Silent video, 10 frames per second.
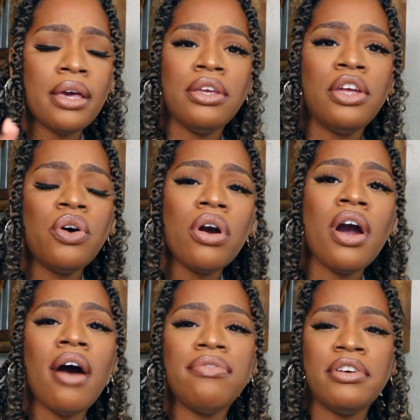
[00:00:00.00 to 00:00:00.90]
you know,
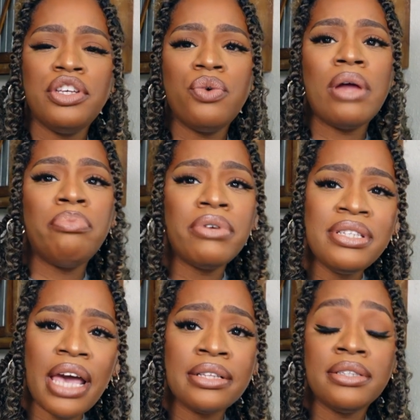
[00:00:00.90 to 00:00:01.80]
covered you and
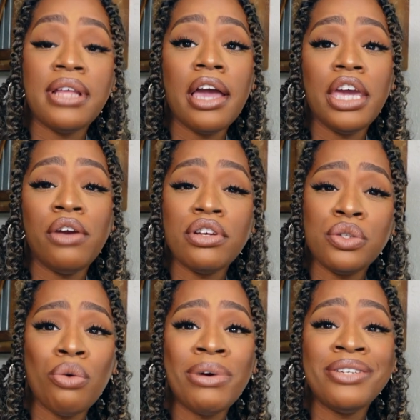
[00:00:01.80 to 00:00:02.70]
protected that area
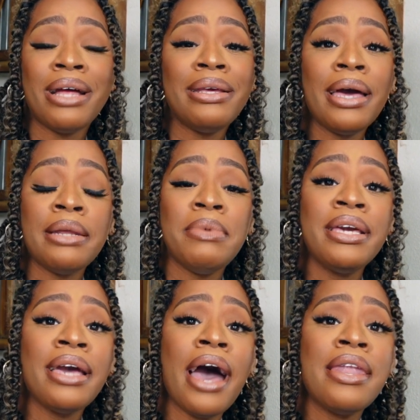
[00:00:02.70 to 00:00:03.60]
so much that the
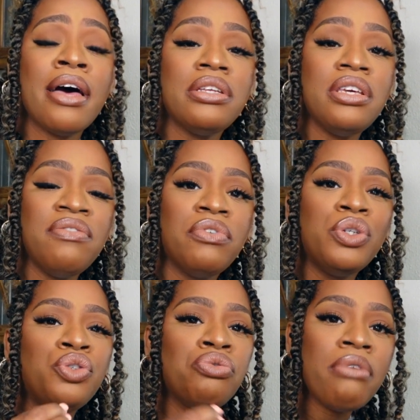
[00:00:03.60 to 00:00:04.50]
enemy cannot
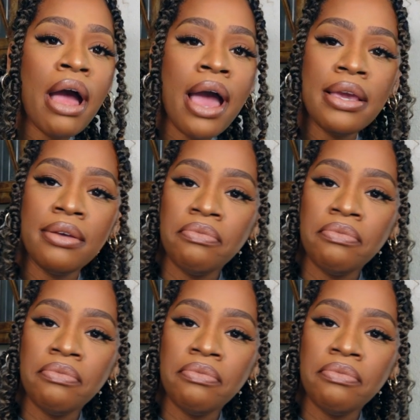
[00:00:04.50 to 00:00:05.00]
even try,